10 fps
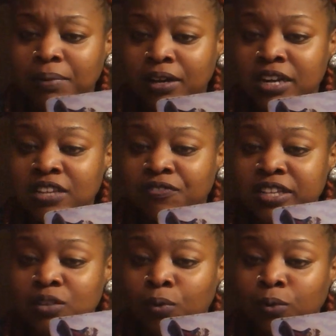Because if
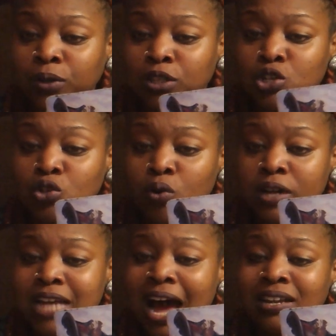it's with the
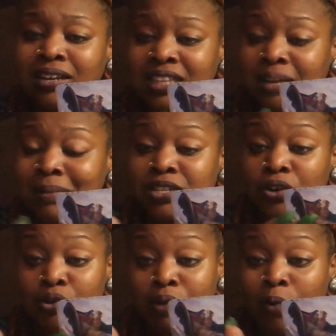swords, I look at them. I
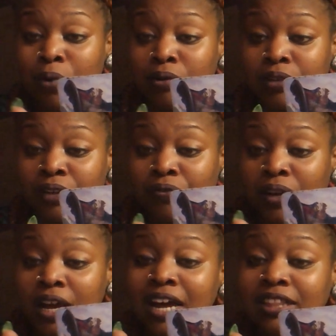tell you, I work
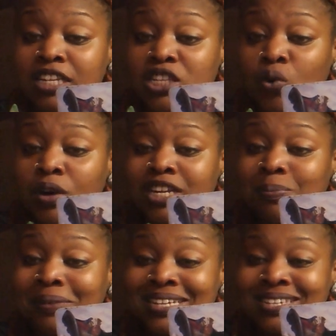different. This sword is
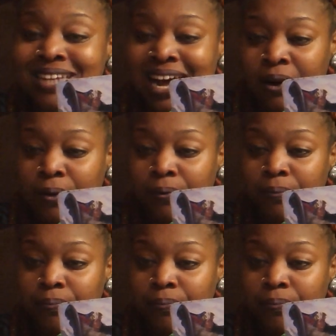placed down.